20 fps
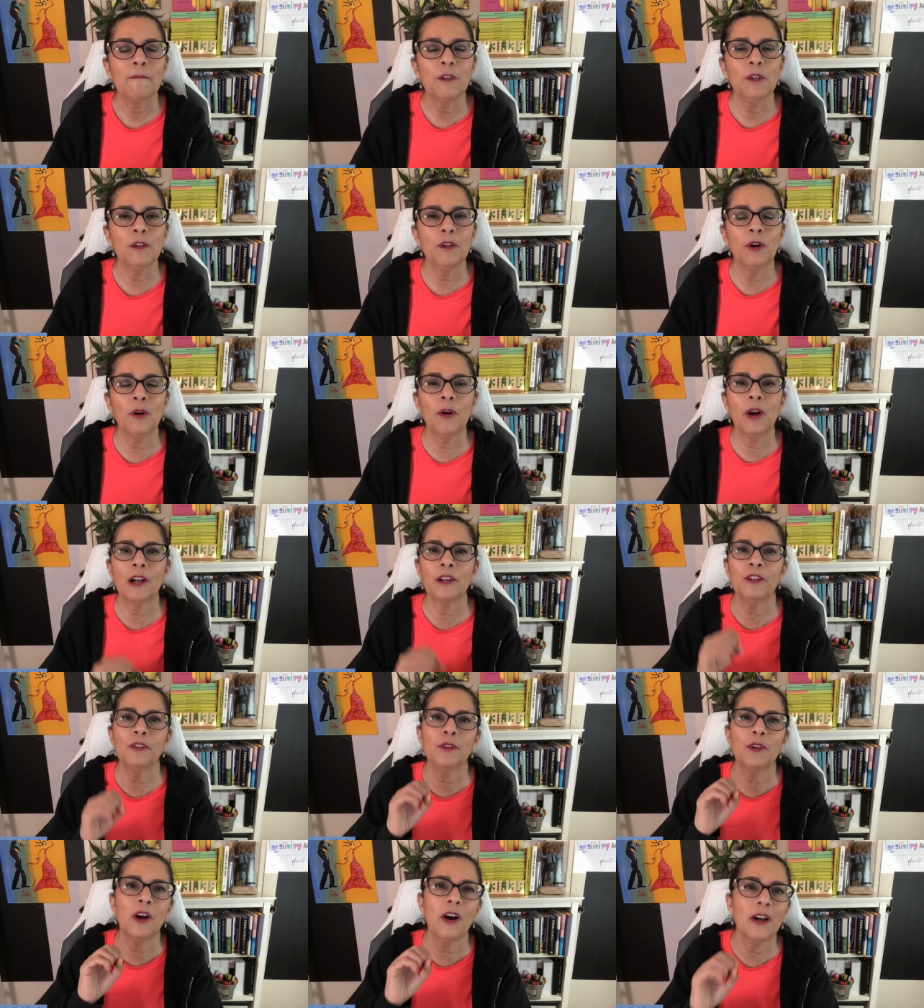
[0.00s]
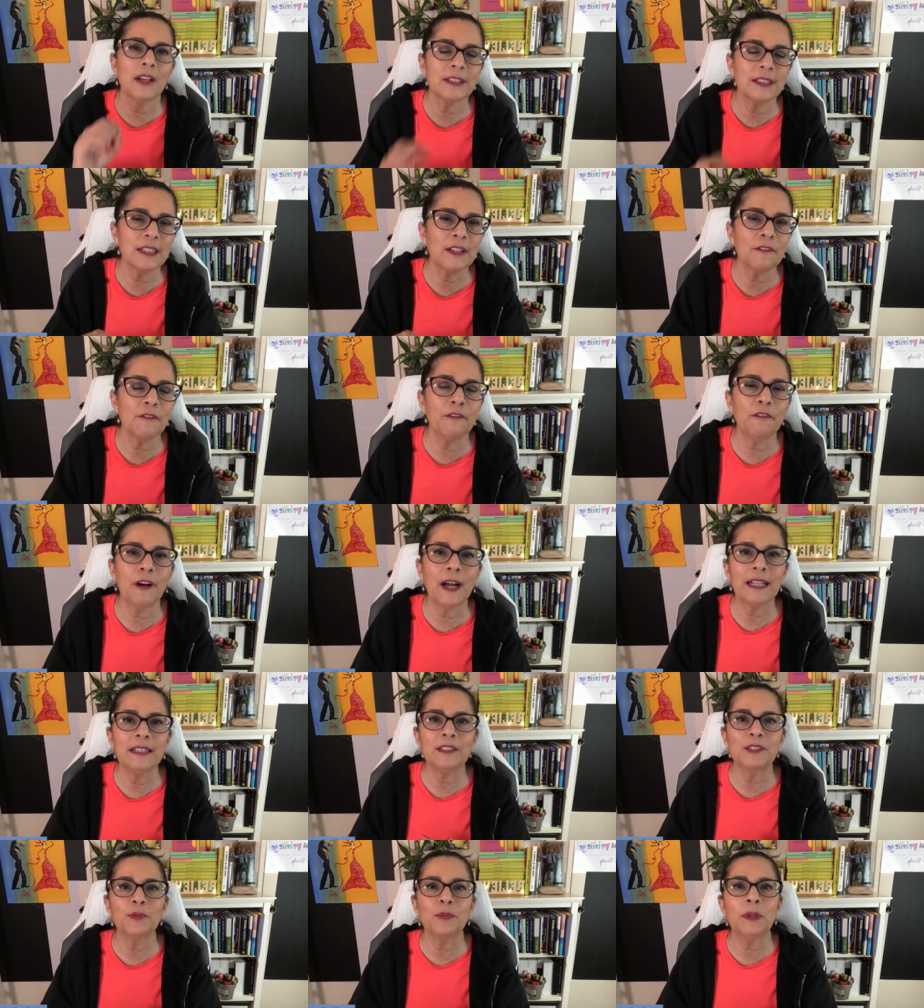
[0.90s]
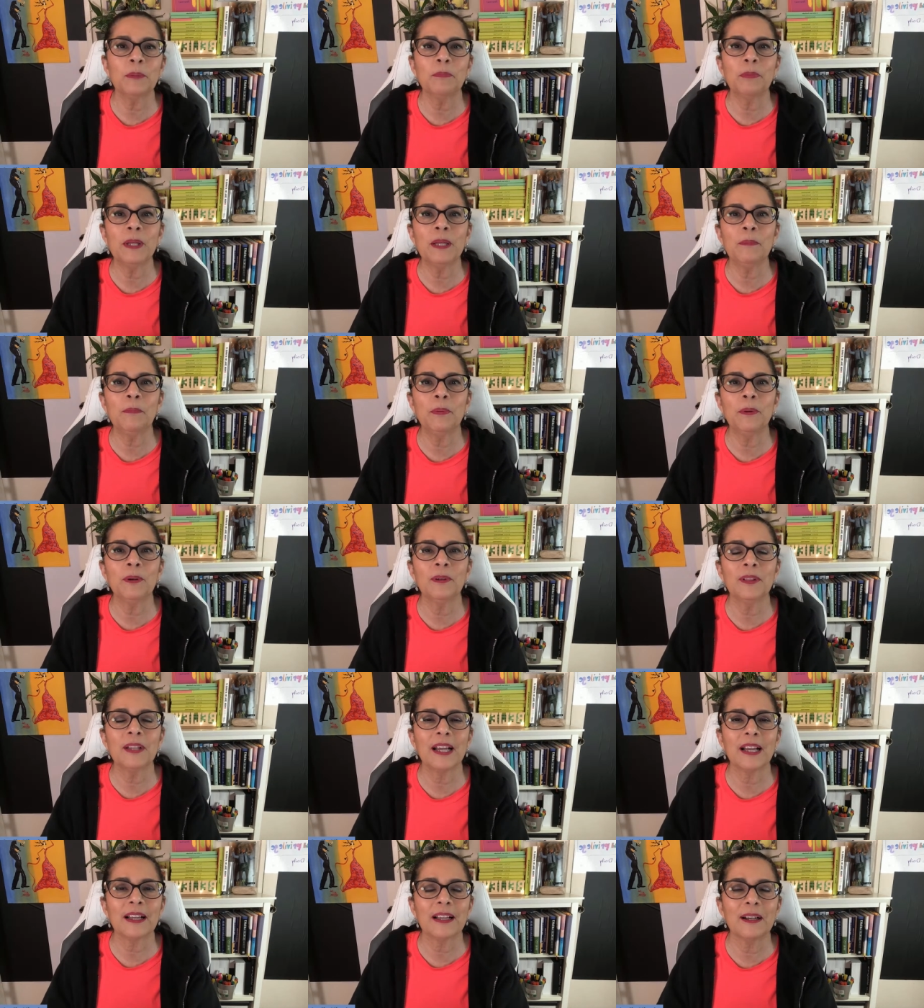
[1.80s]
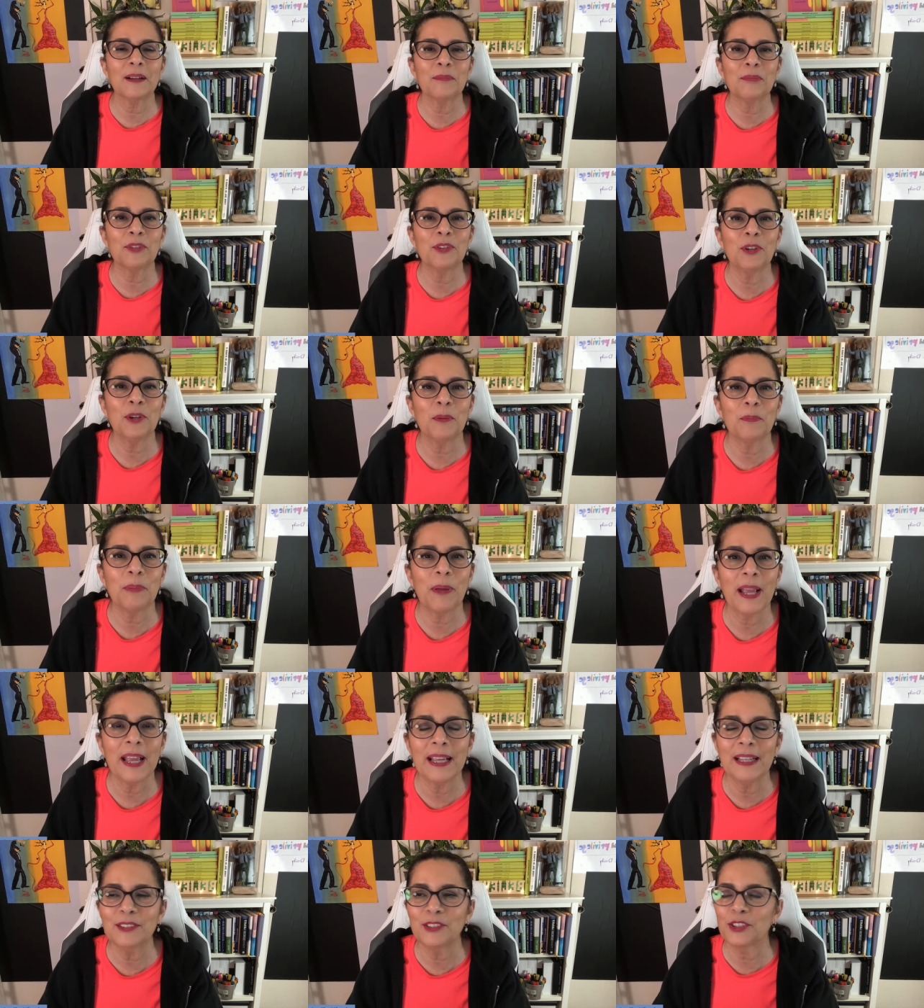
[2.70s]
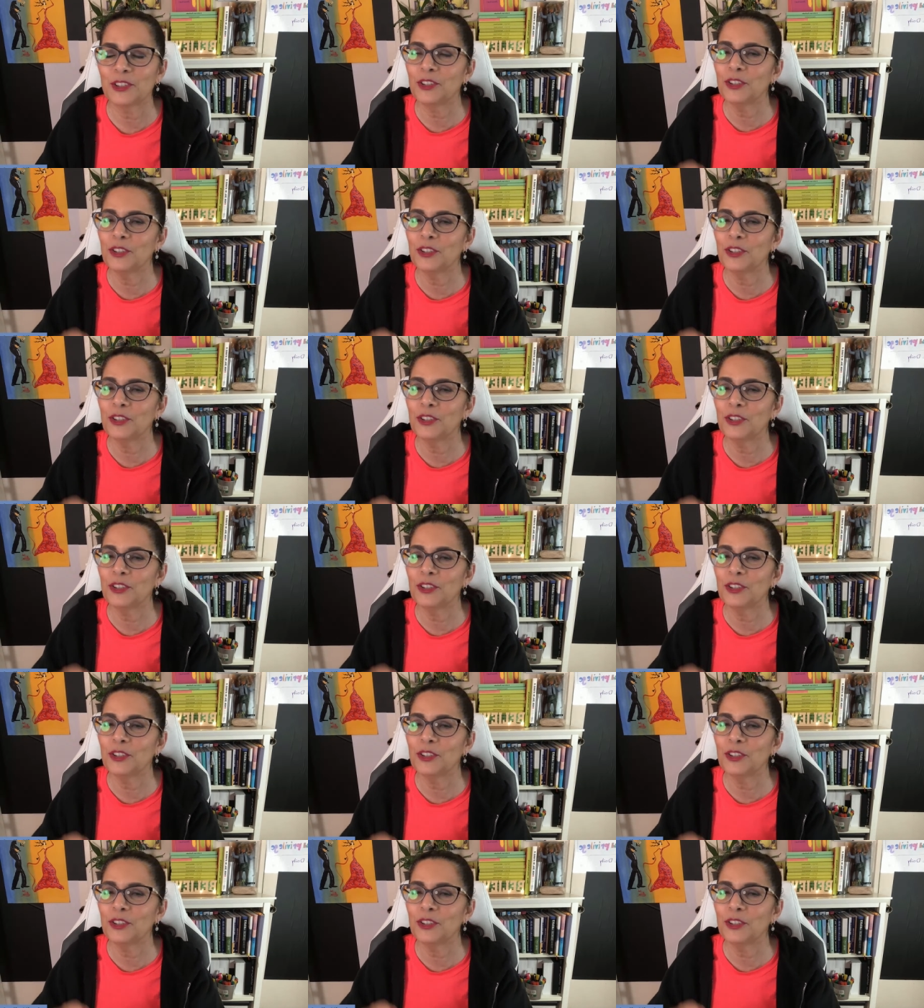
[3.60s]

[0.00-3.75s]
Are you causing fights with people that come to your page?